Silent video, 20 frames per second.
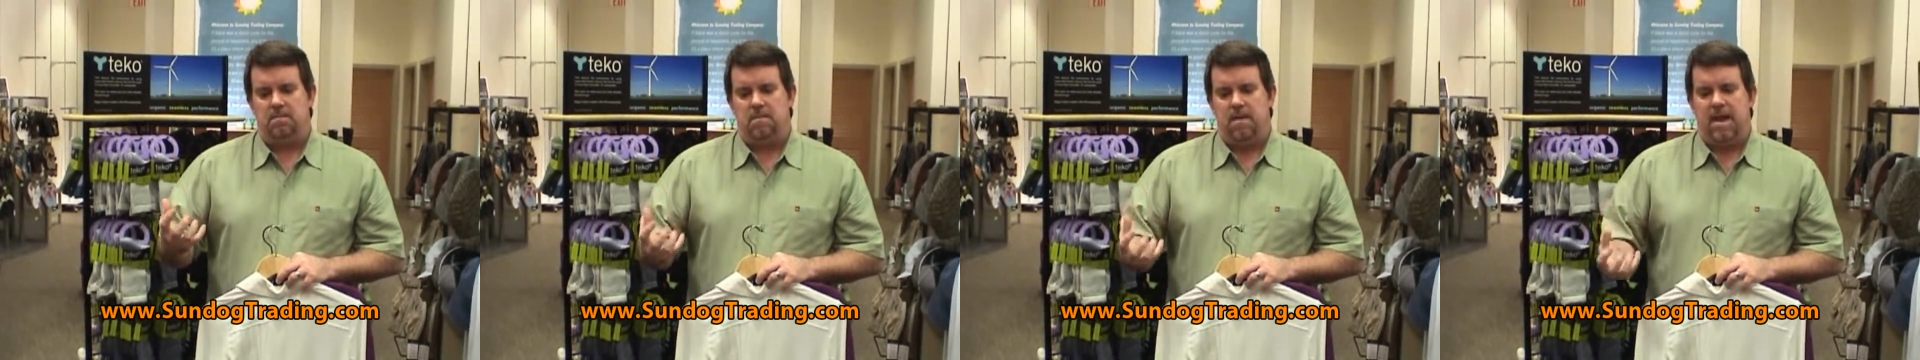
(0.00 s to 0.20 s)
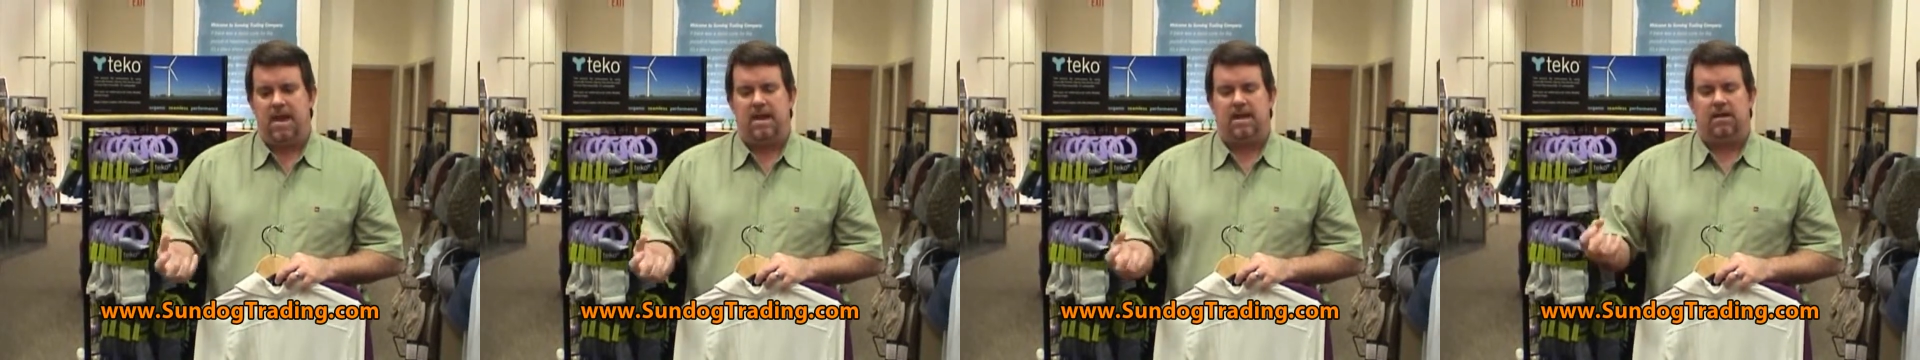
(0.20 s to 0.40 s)

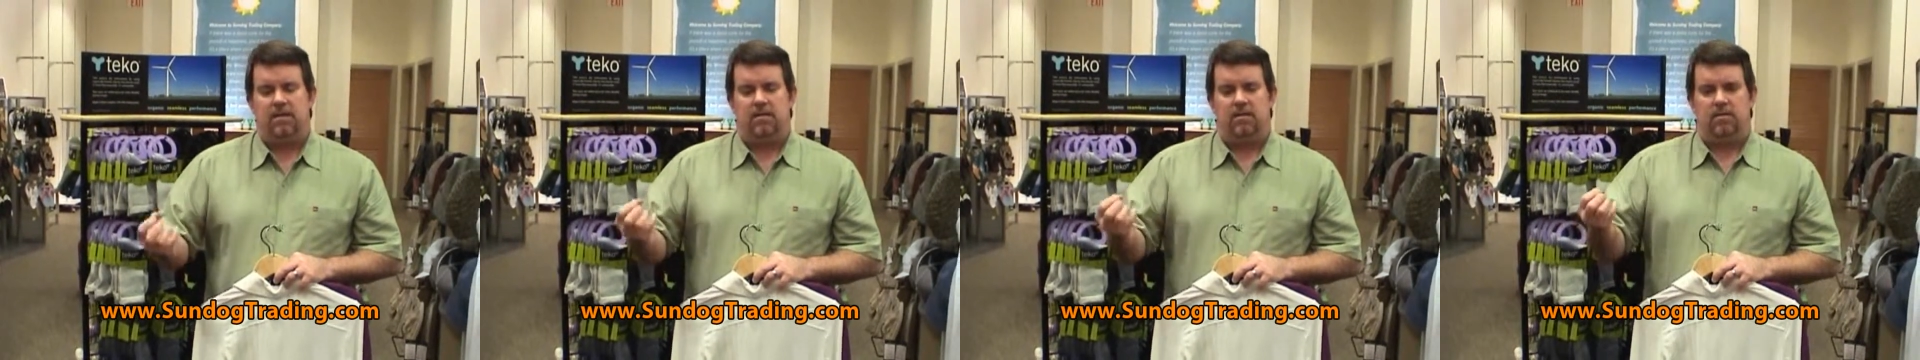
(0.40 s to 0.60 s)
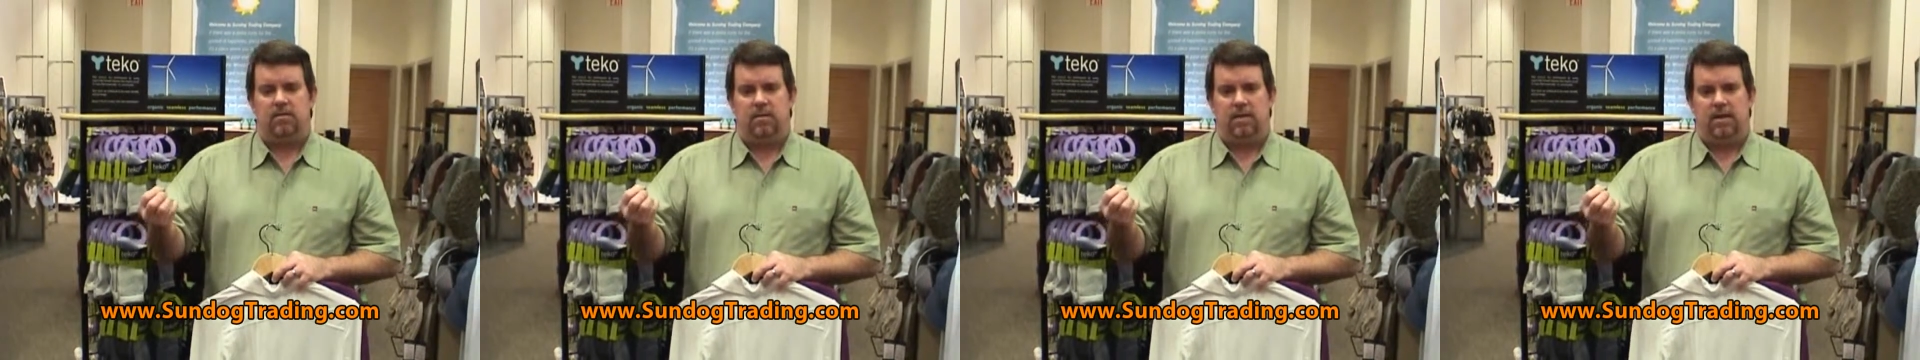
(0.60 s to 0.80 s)
make
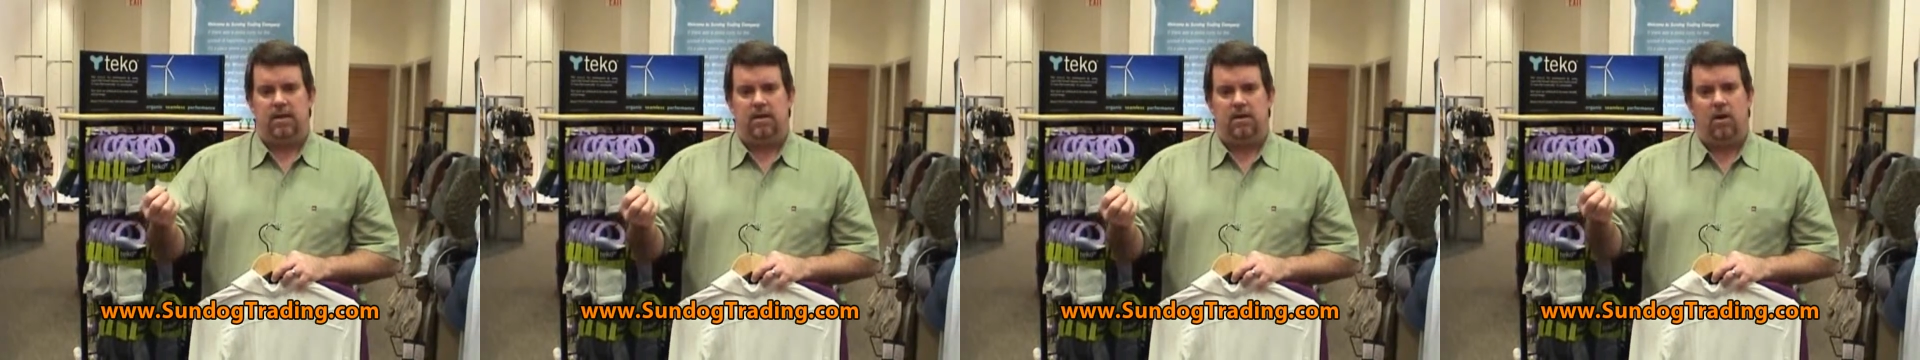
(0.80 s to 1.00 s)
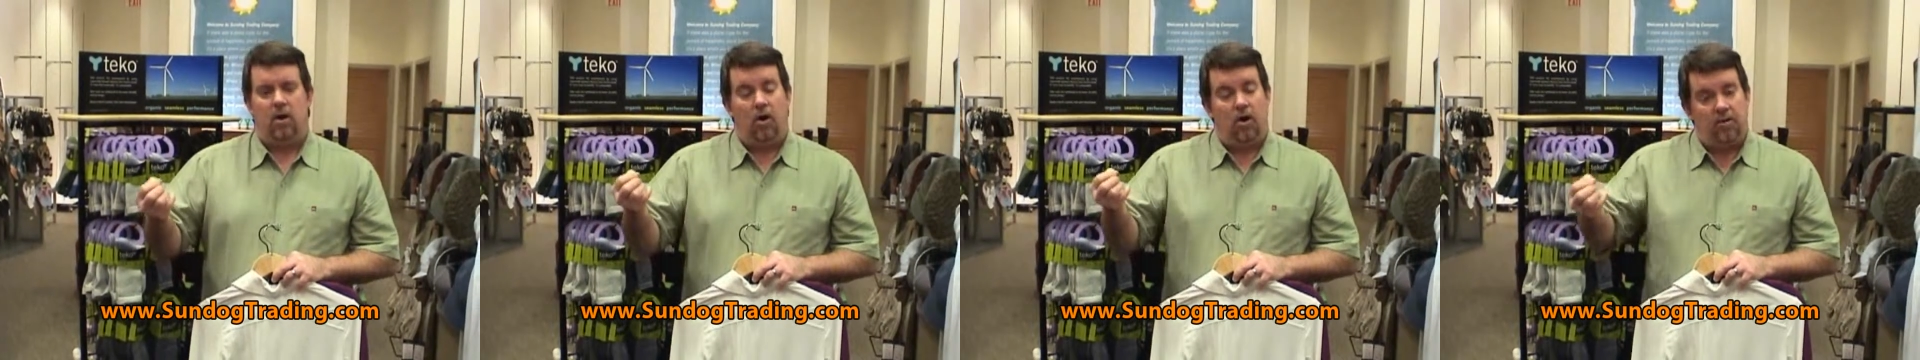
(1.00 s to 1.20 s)

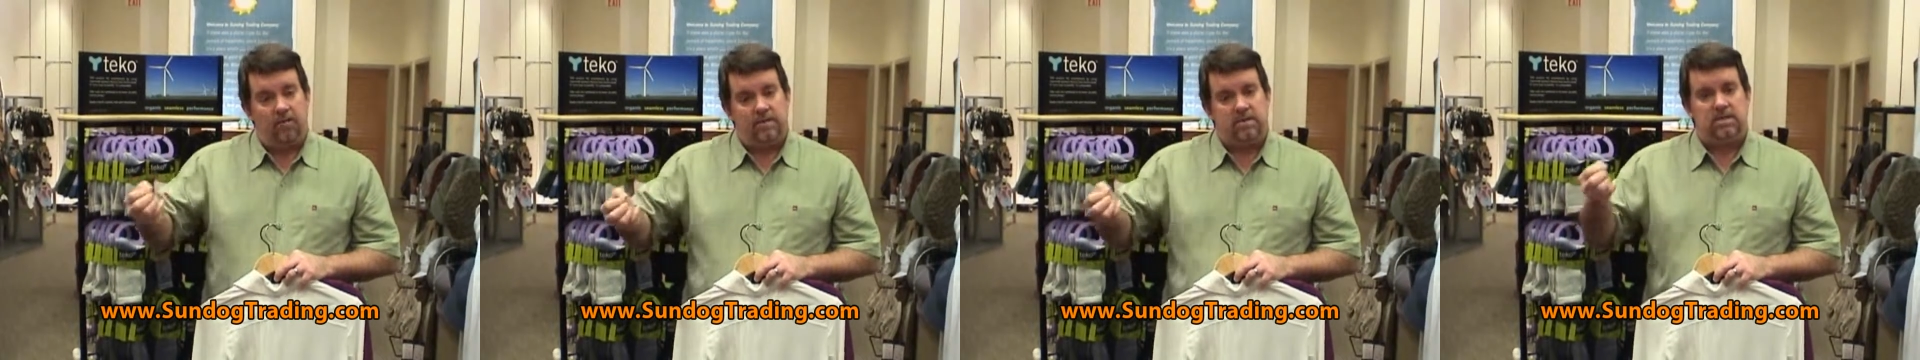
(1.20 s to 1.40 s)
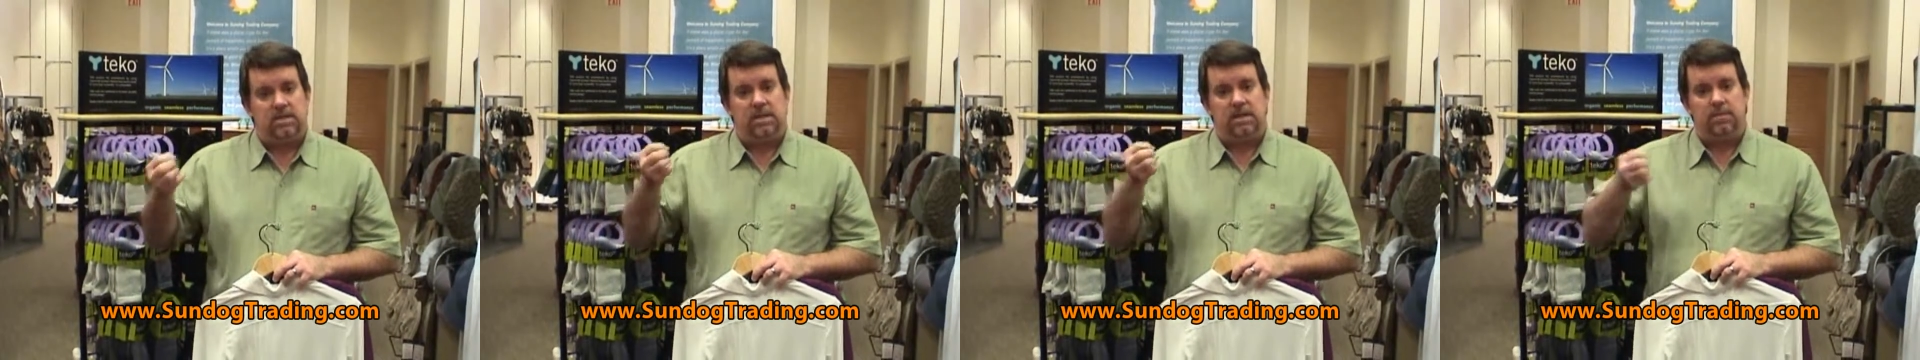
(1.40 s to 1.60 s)
the
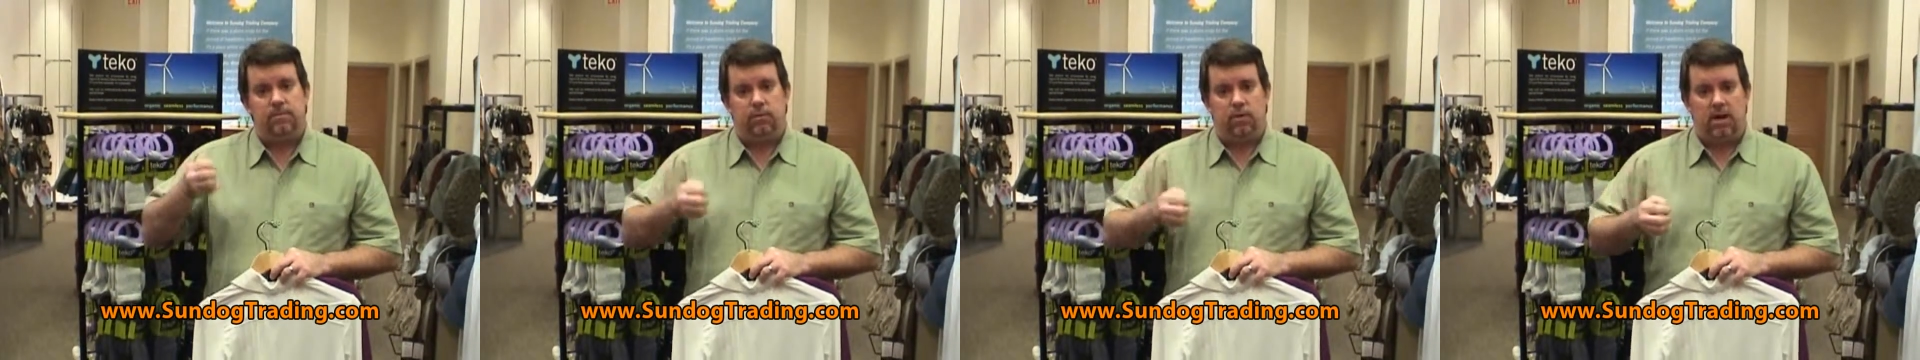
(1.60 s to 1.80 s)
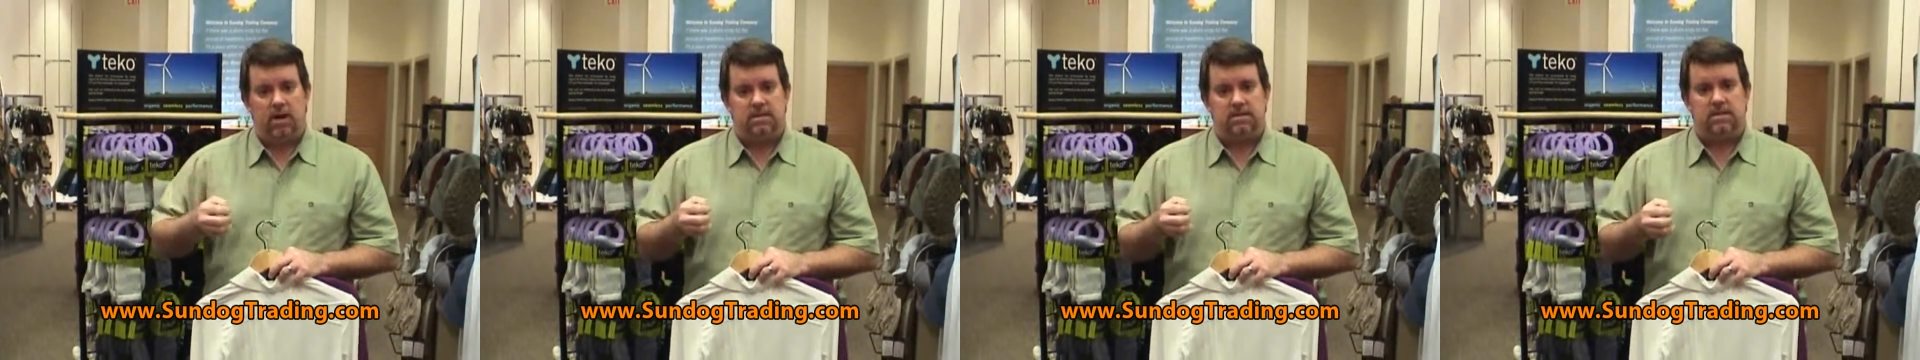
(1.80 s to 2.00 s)
harvesting
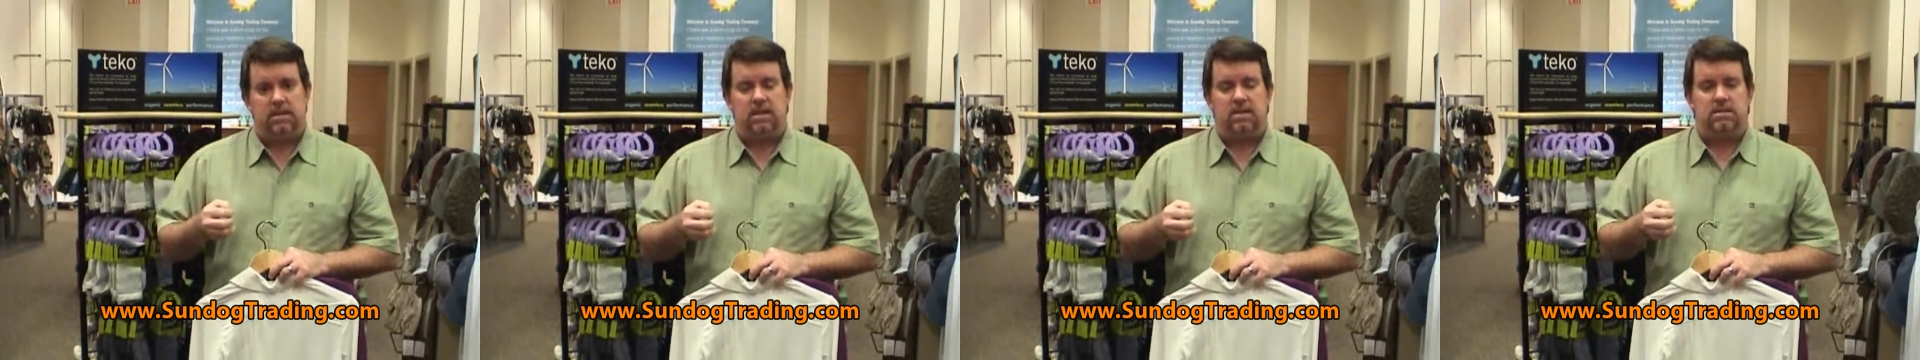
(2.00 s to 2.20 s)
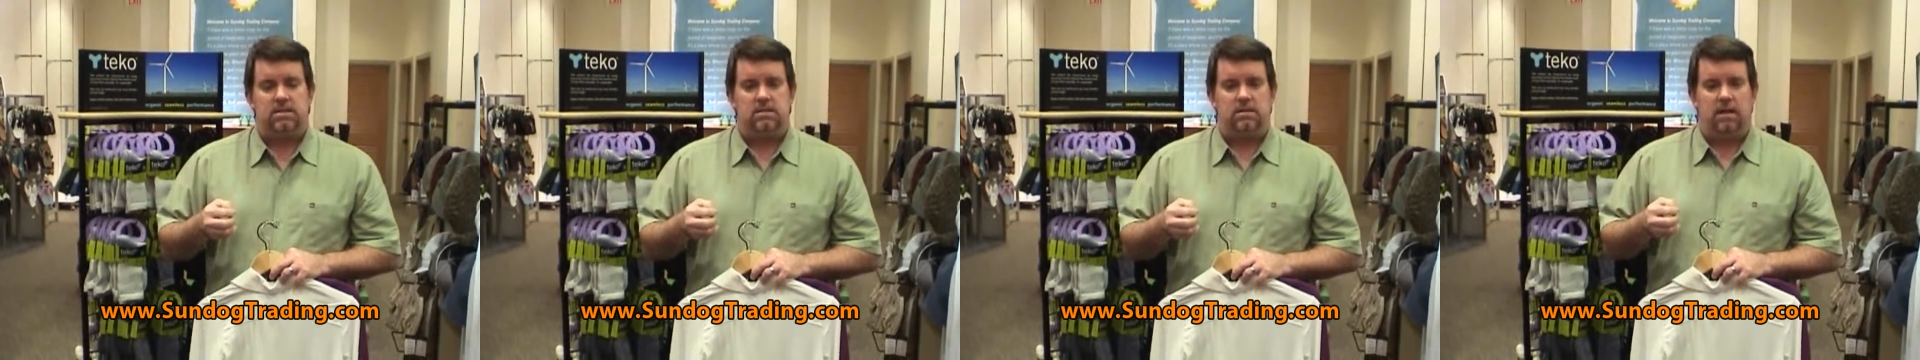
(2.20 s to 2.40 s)

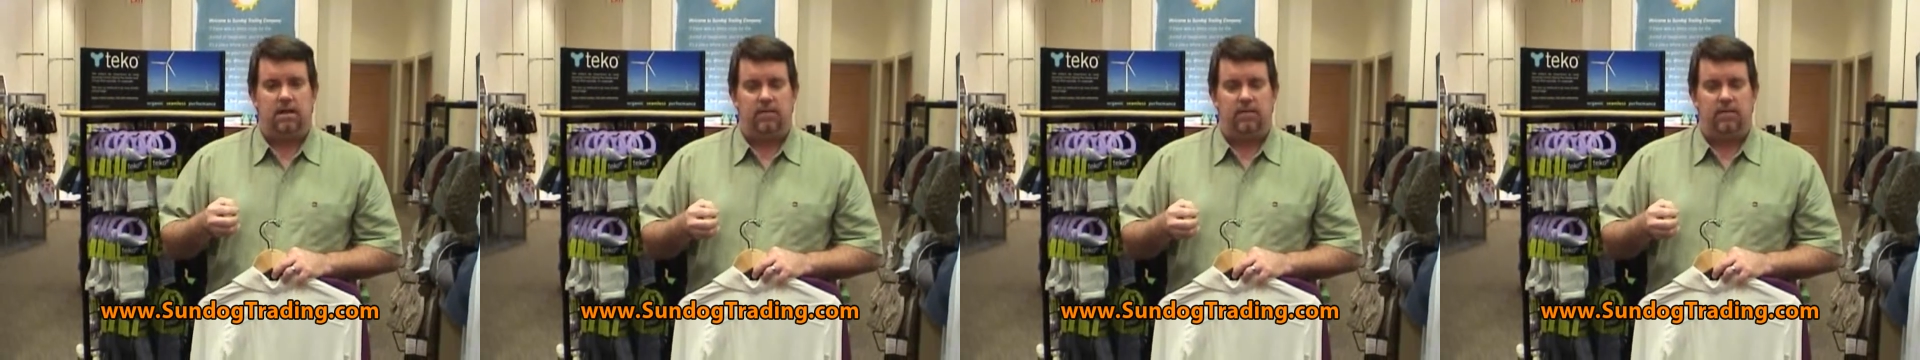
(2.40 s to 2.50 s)
process